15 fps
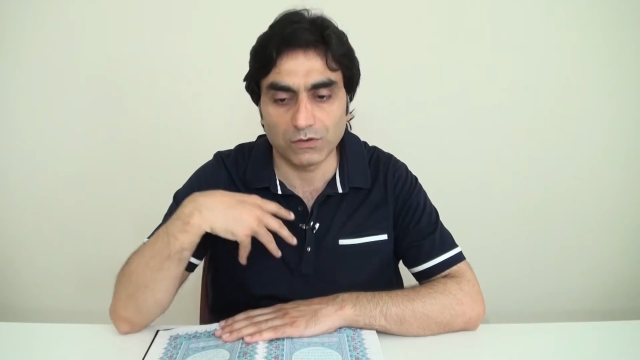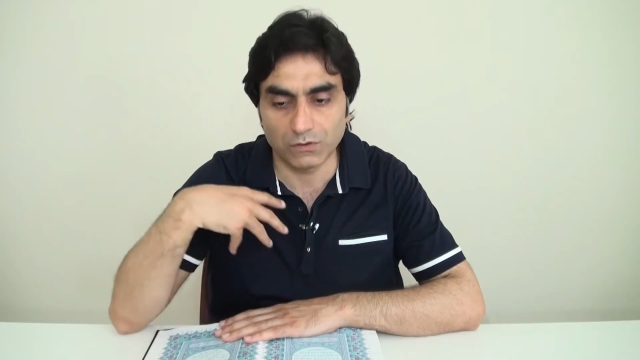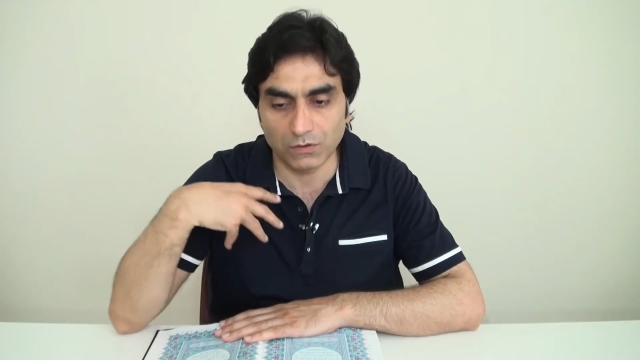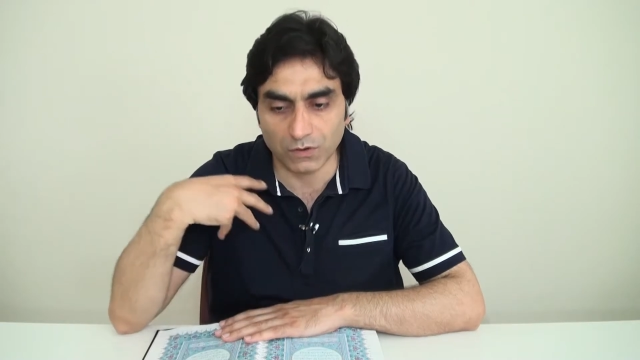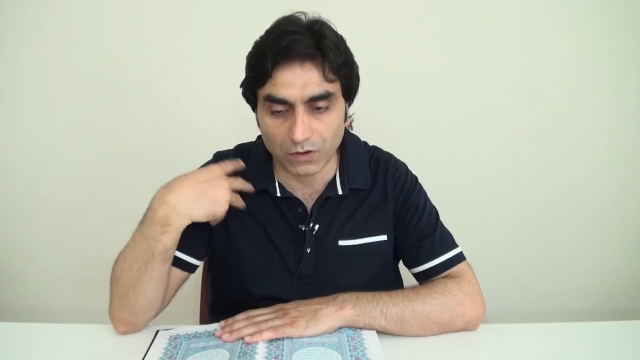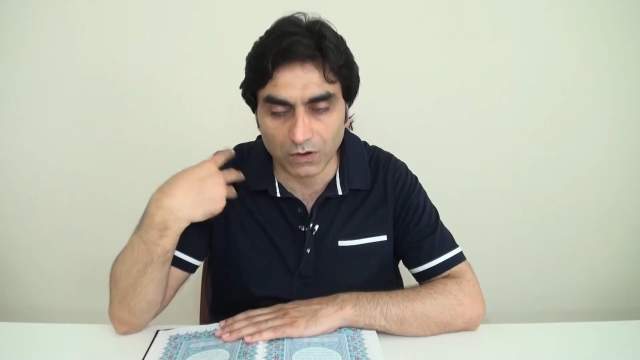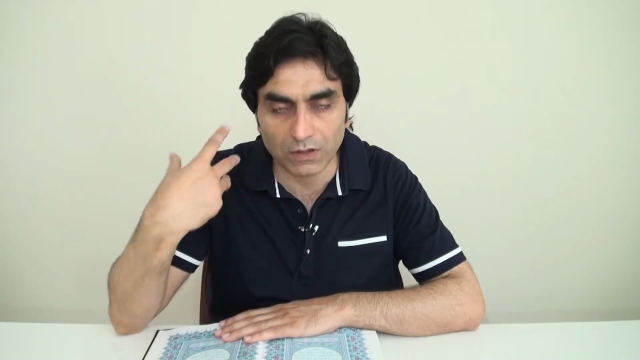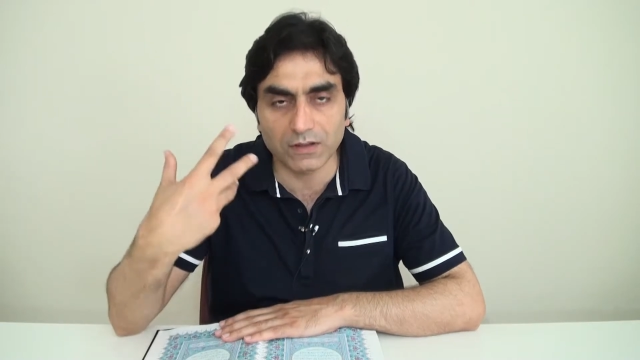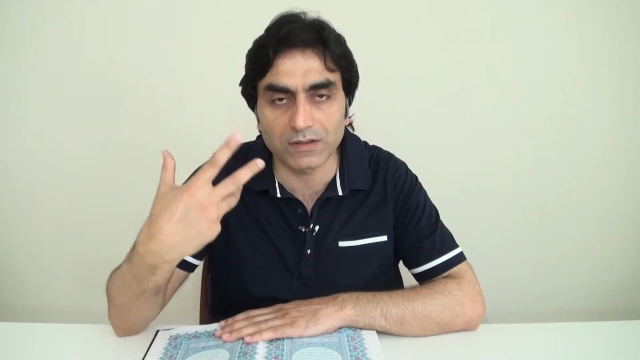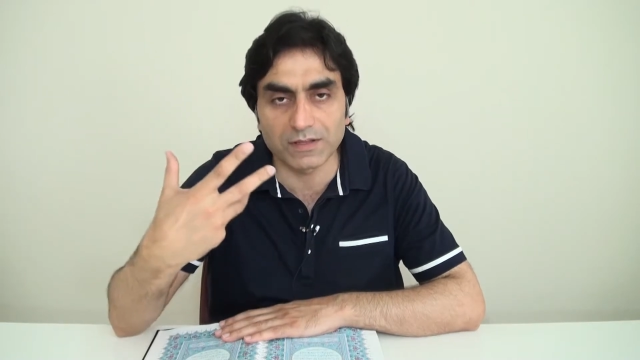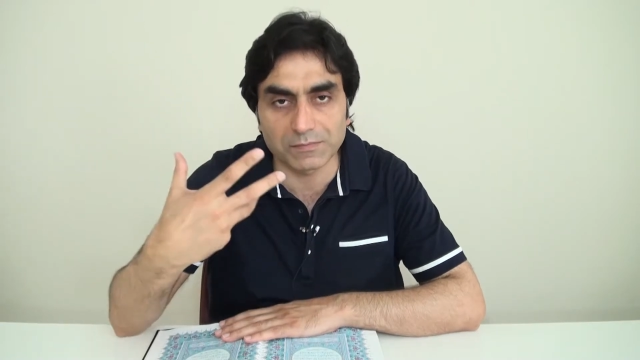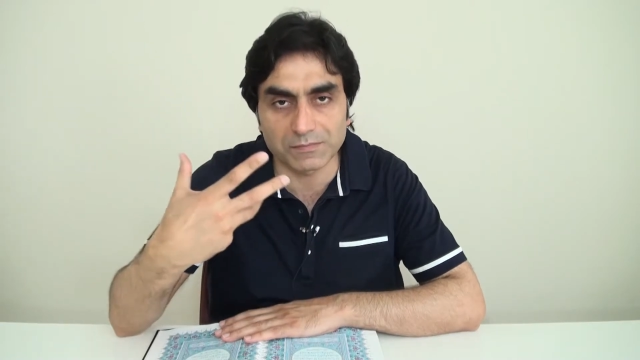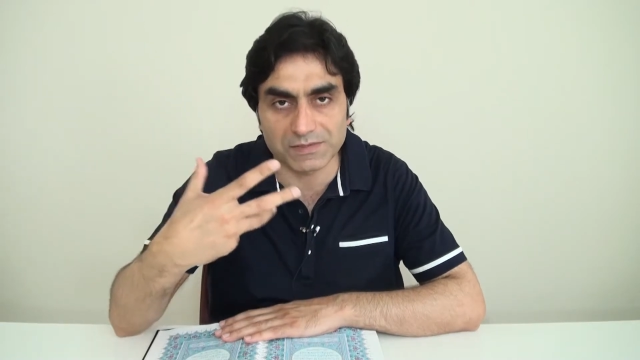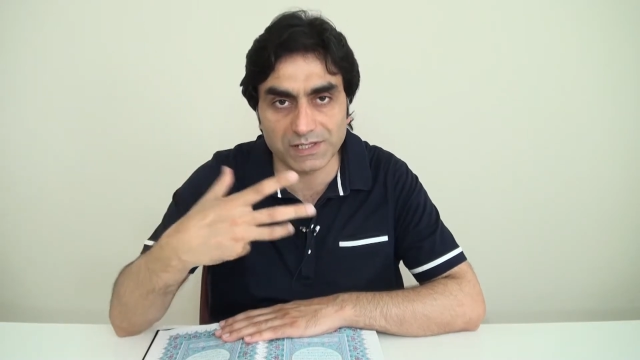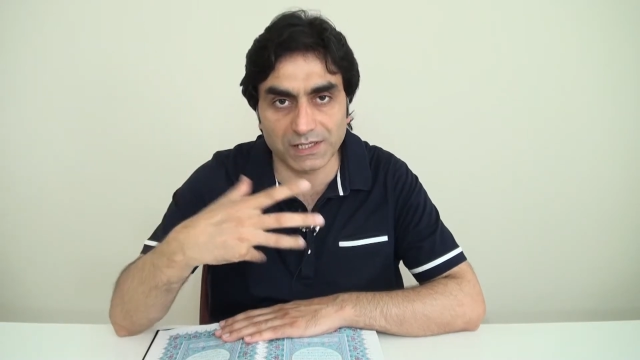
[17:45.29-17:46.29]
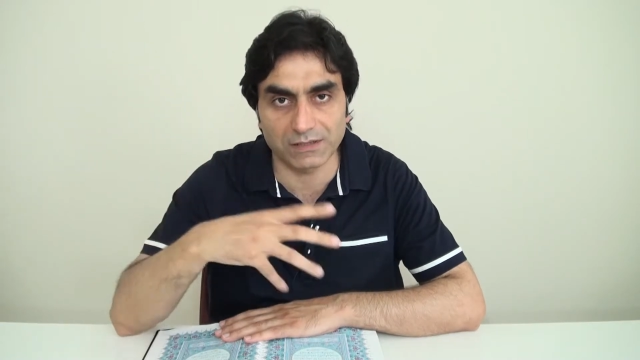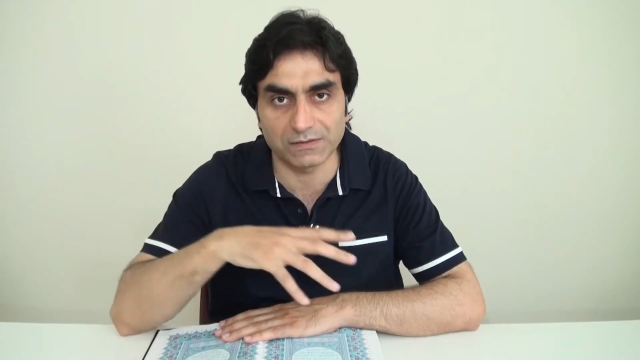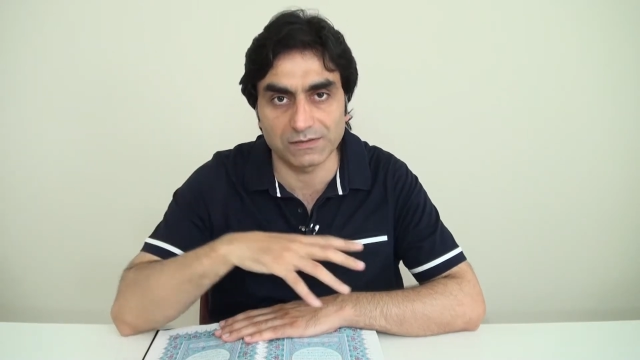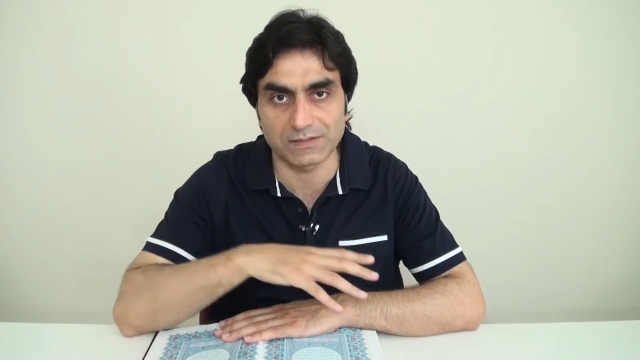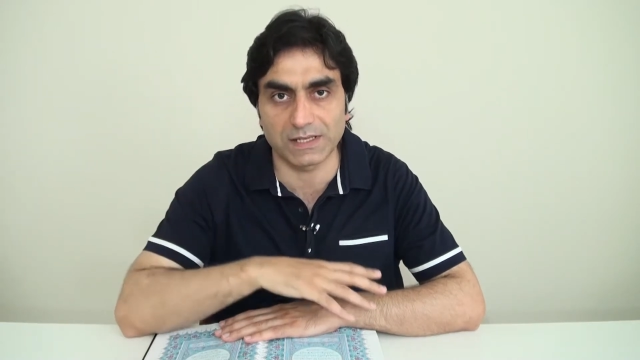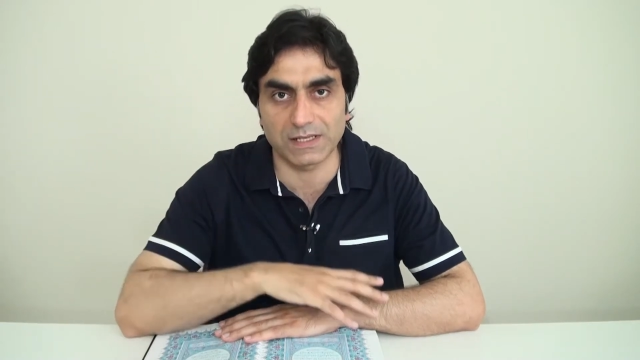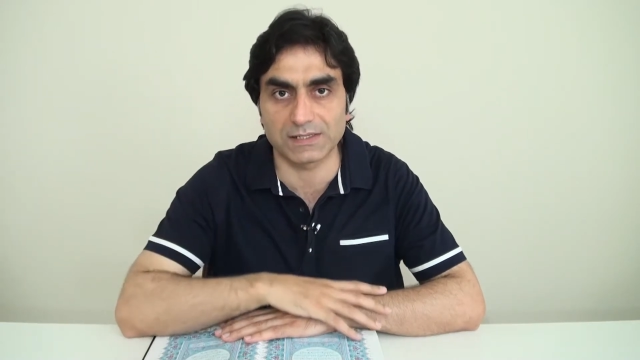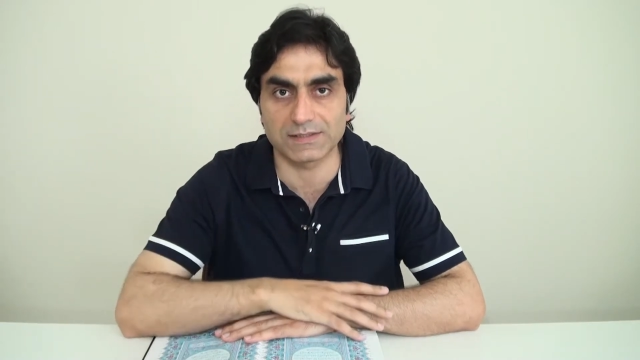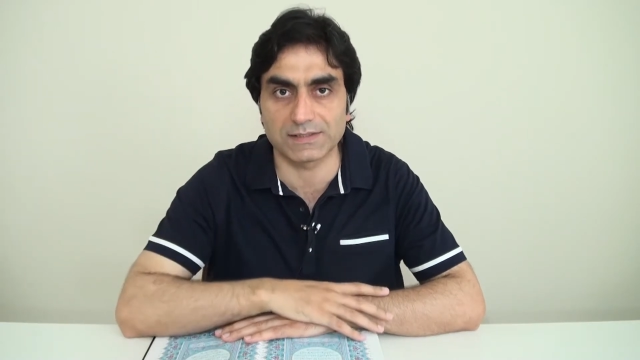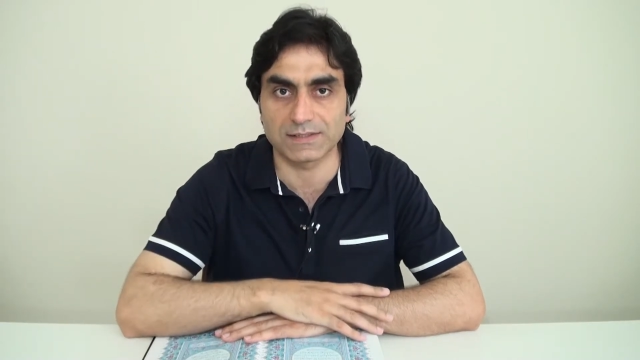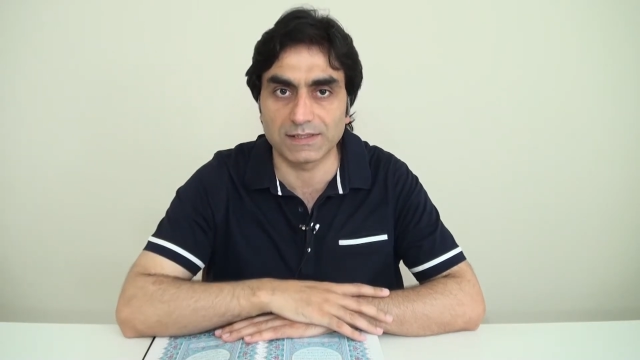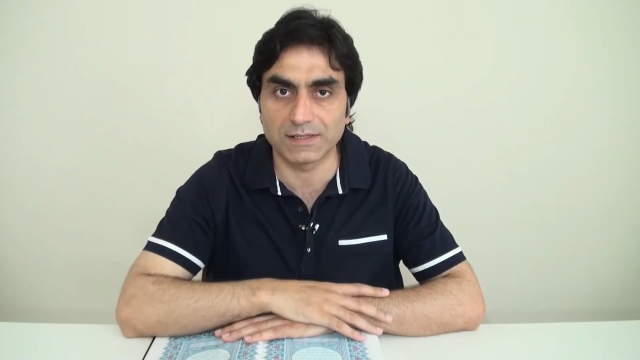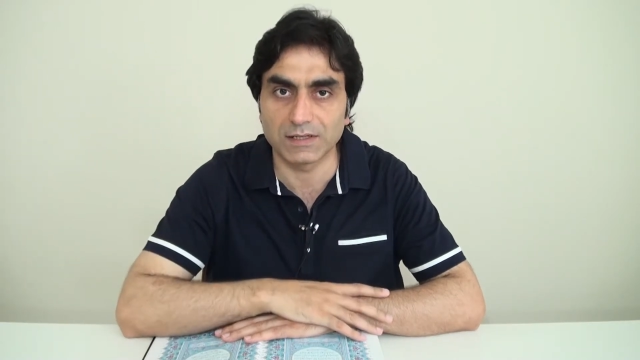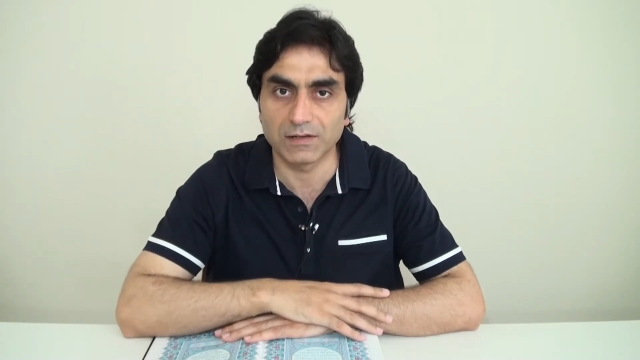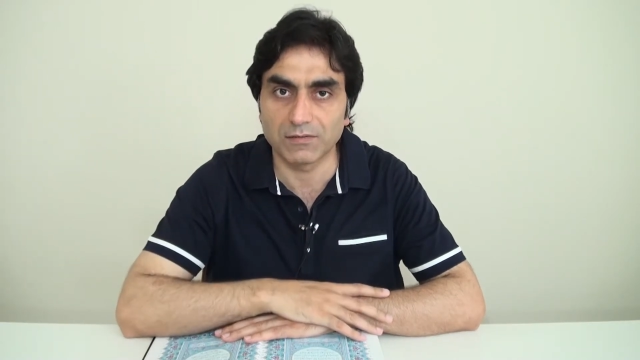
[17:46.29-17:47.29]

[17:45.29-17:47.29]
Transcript: who call themselves as